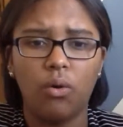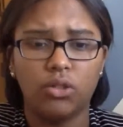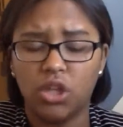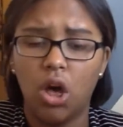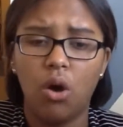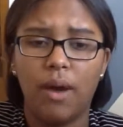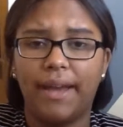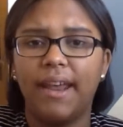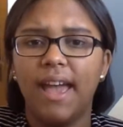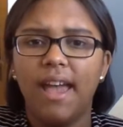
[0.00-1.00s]
slow,
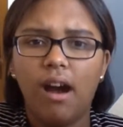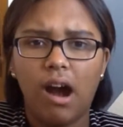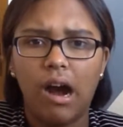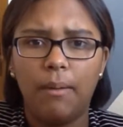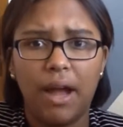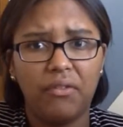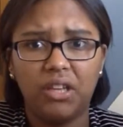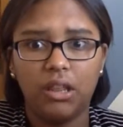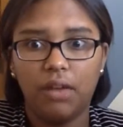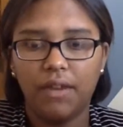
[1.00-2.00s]
and I
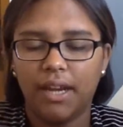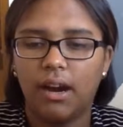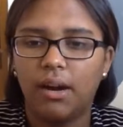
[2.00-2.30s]
really love it.